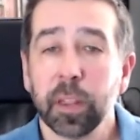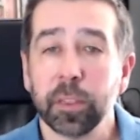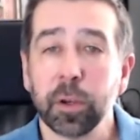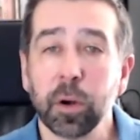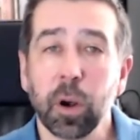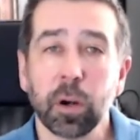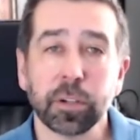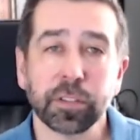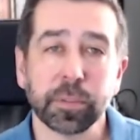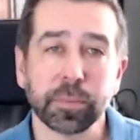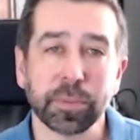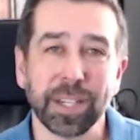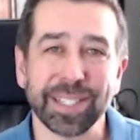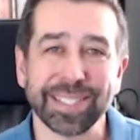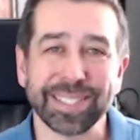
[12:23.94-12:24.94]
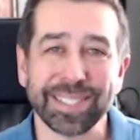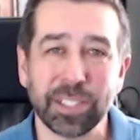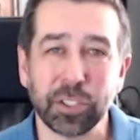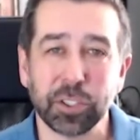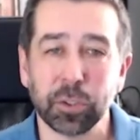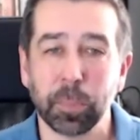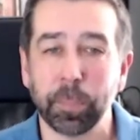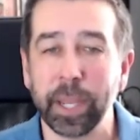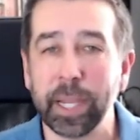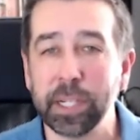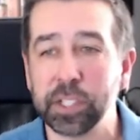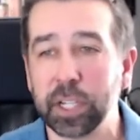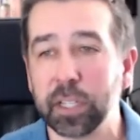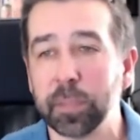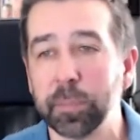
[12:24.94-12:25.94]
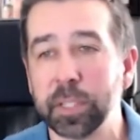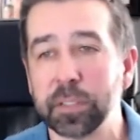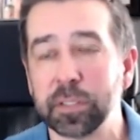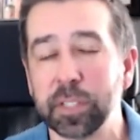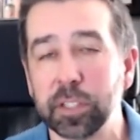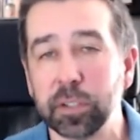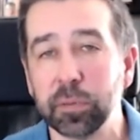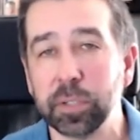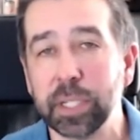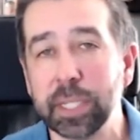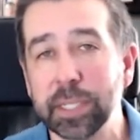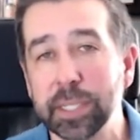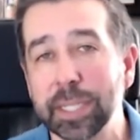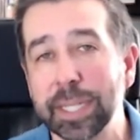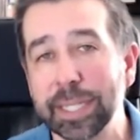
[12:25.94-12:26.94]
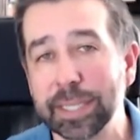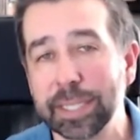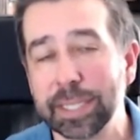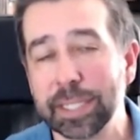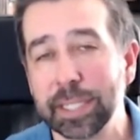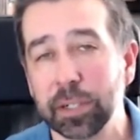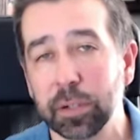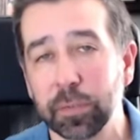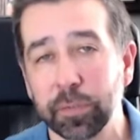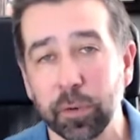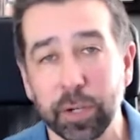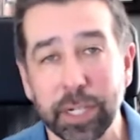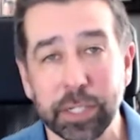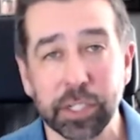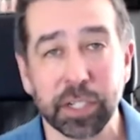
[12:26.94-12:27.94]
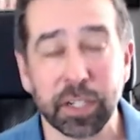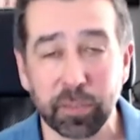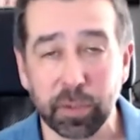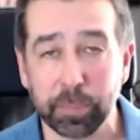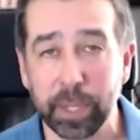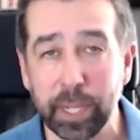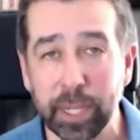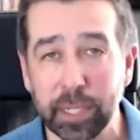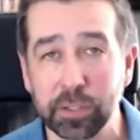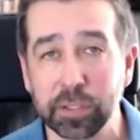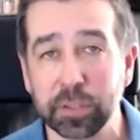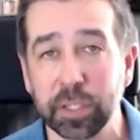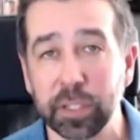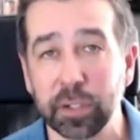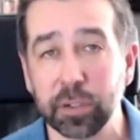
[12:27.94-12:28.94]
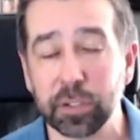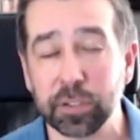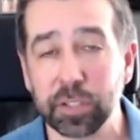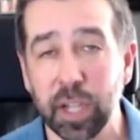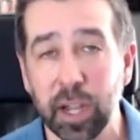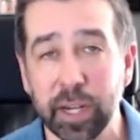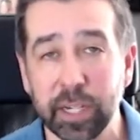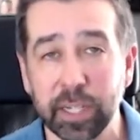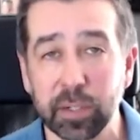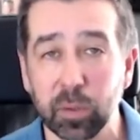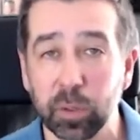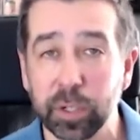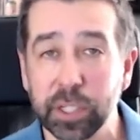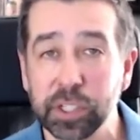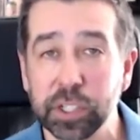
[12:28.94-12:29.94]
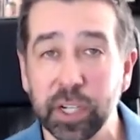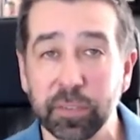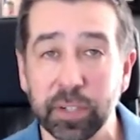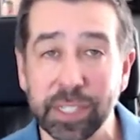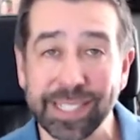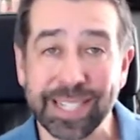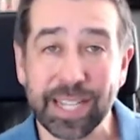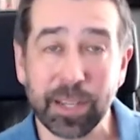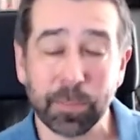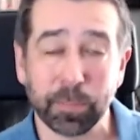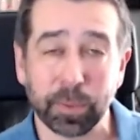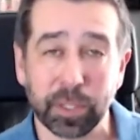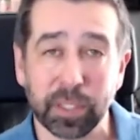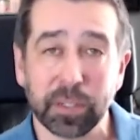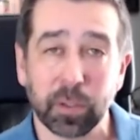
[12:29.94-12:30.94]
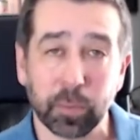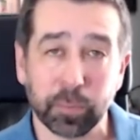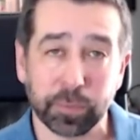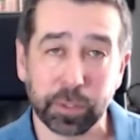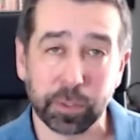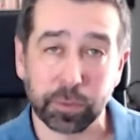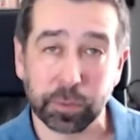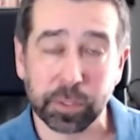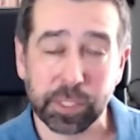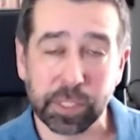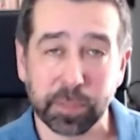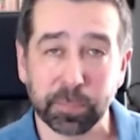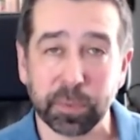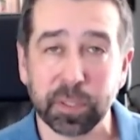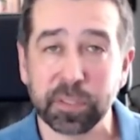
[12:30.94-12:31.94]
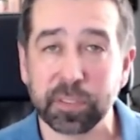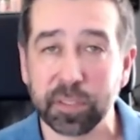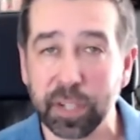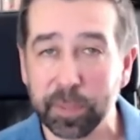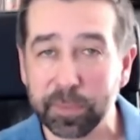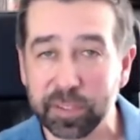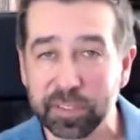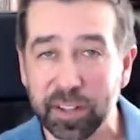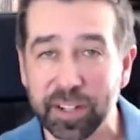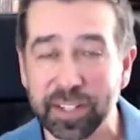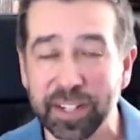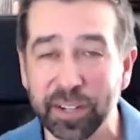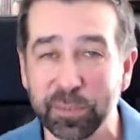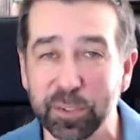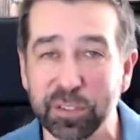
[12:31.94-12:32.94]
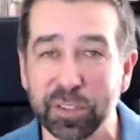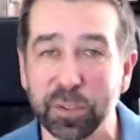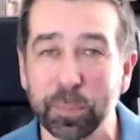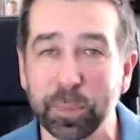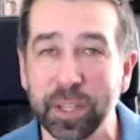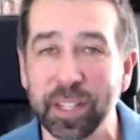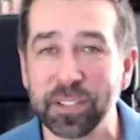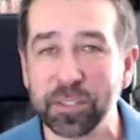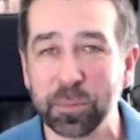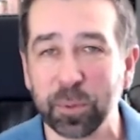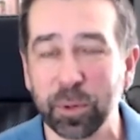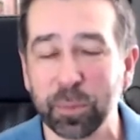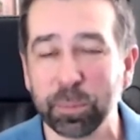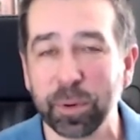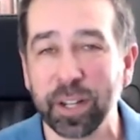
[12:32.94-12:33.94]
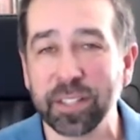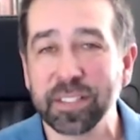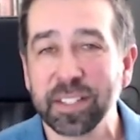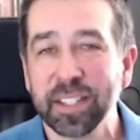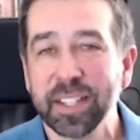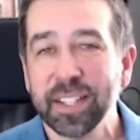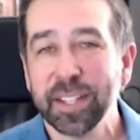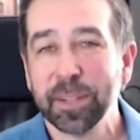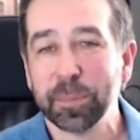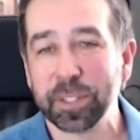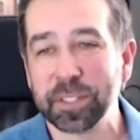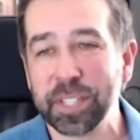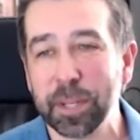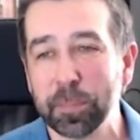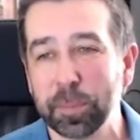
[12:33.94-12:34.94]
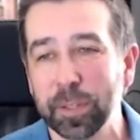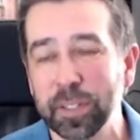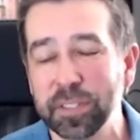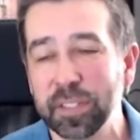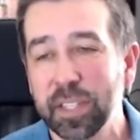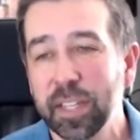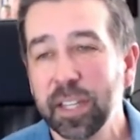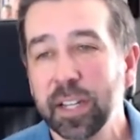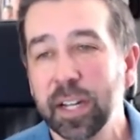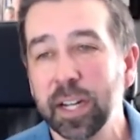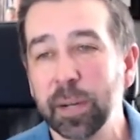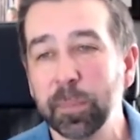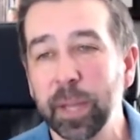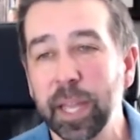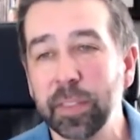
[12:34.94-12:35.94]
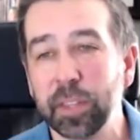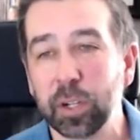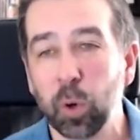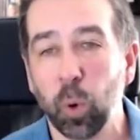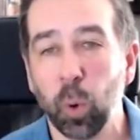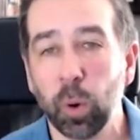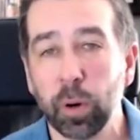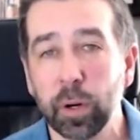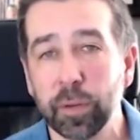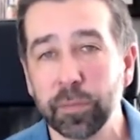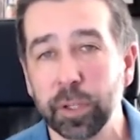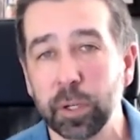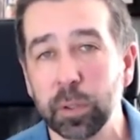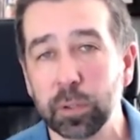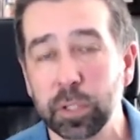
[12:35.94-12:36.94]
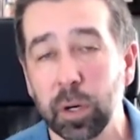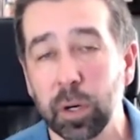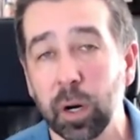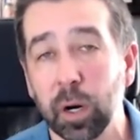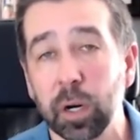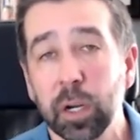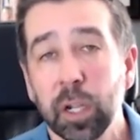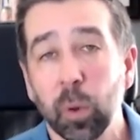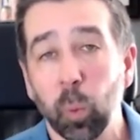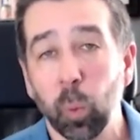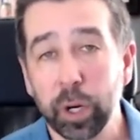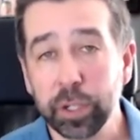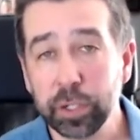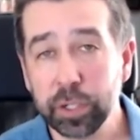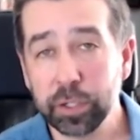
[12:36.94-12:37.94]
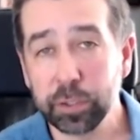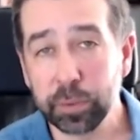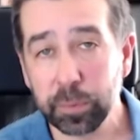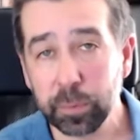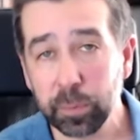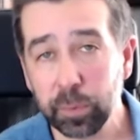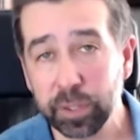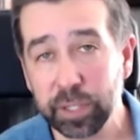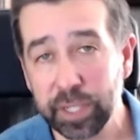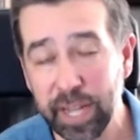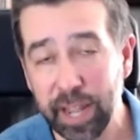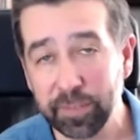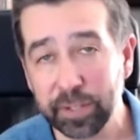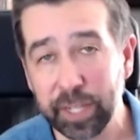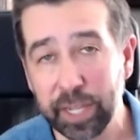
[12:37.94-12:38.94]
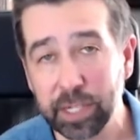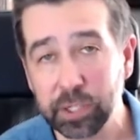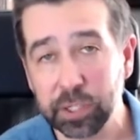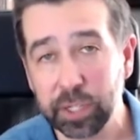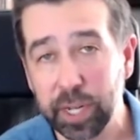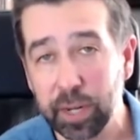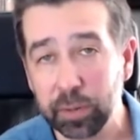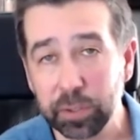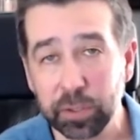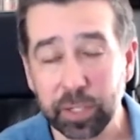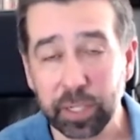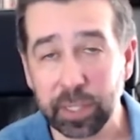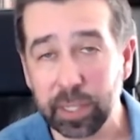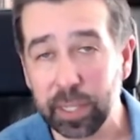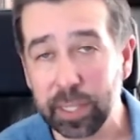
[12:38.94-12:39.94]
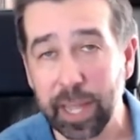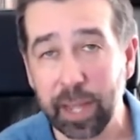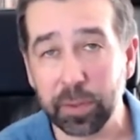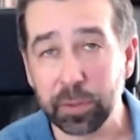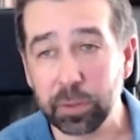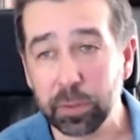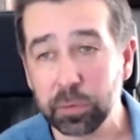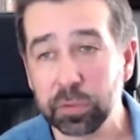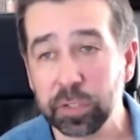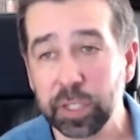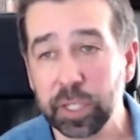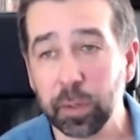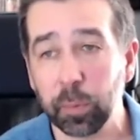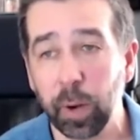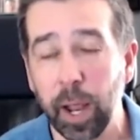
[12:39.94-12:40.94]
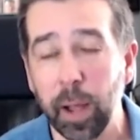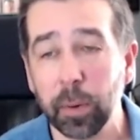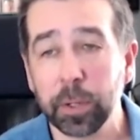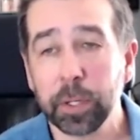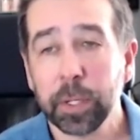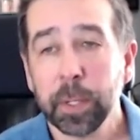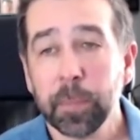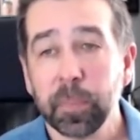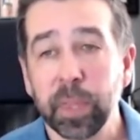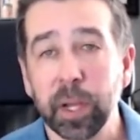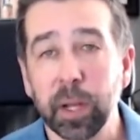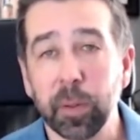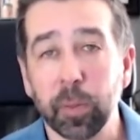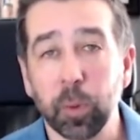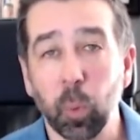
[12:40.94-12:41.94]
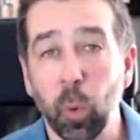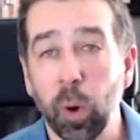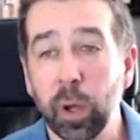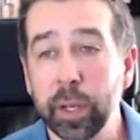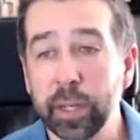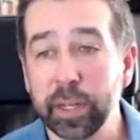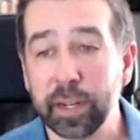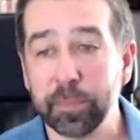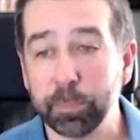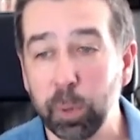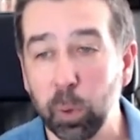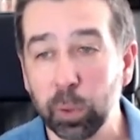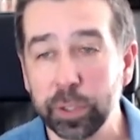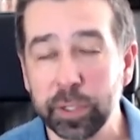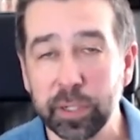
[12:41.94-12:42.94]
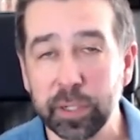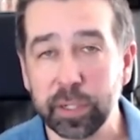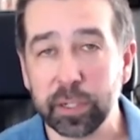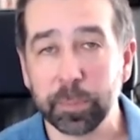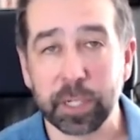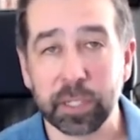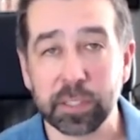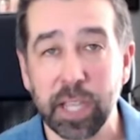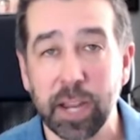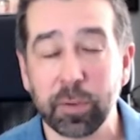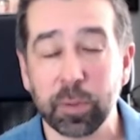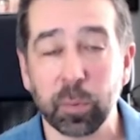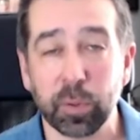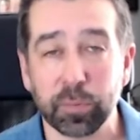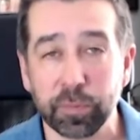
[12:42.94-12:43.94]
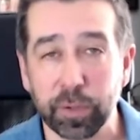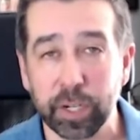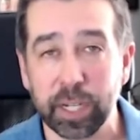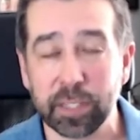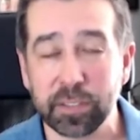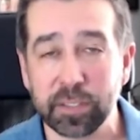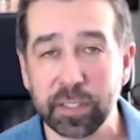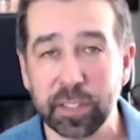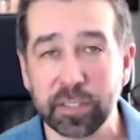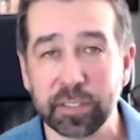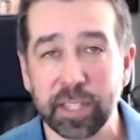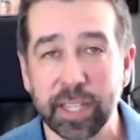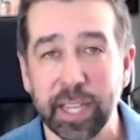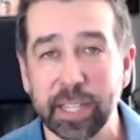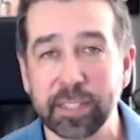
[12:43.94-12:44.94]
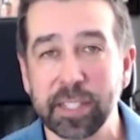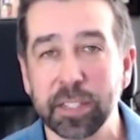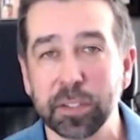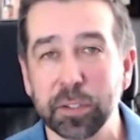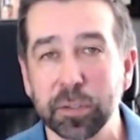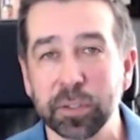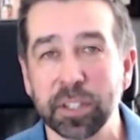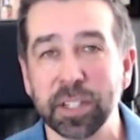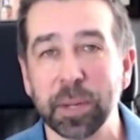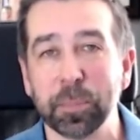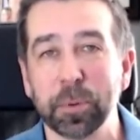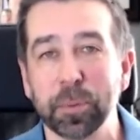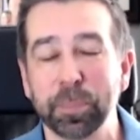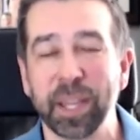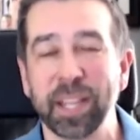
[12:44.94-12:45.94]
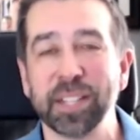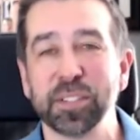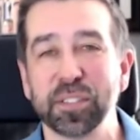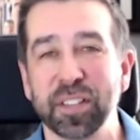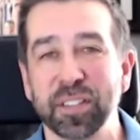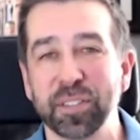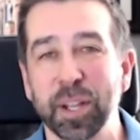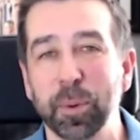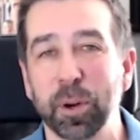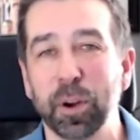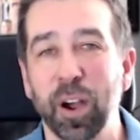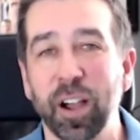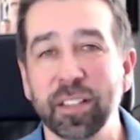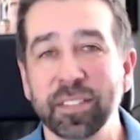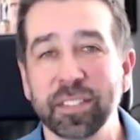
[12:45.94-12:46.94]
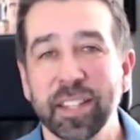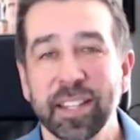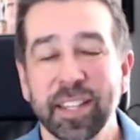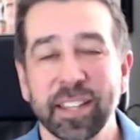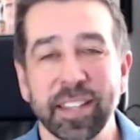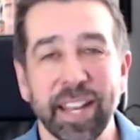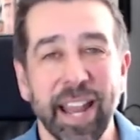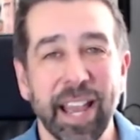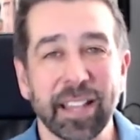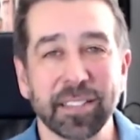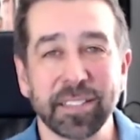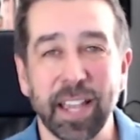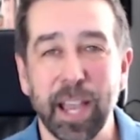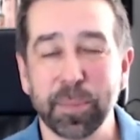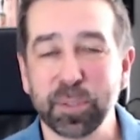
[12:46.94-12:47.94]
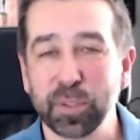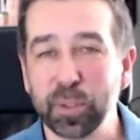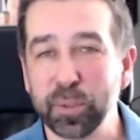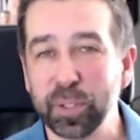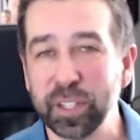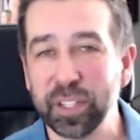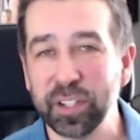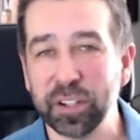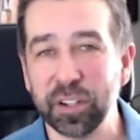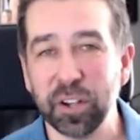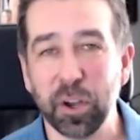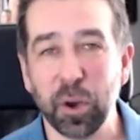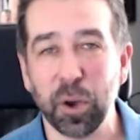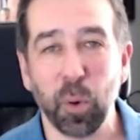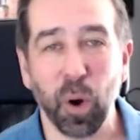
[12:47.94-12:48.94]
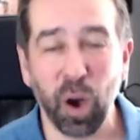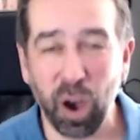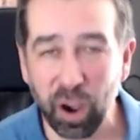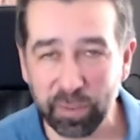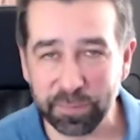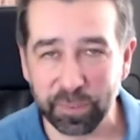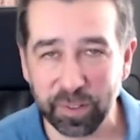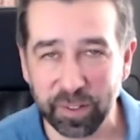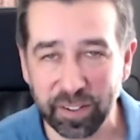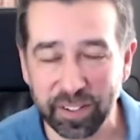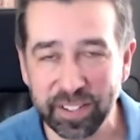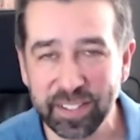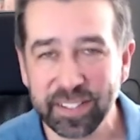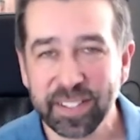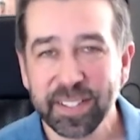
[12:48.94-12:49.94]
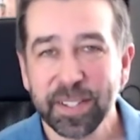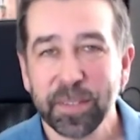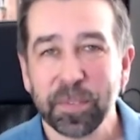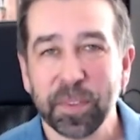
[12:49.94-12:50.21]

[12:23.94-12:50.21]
there are some essential page elements that you need to consider for each and every page that you're designing, or each and every template. Hopefully you're doing templates. You're not designing every single page in WordPress, but the templates. And the core of those are, what are you going to do with the navigation? How are you going to allow the user to get around? The one, and I've bolded it here because everyone forgets this, I can't tell you the number of pages I've come across that has absolutely no offer on it,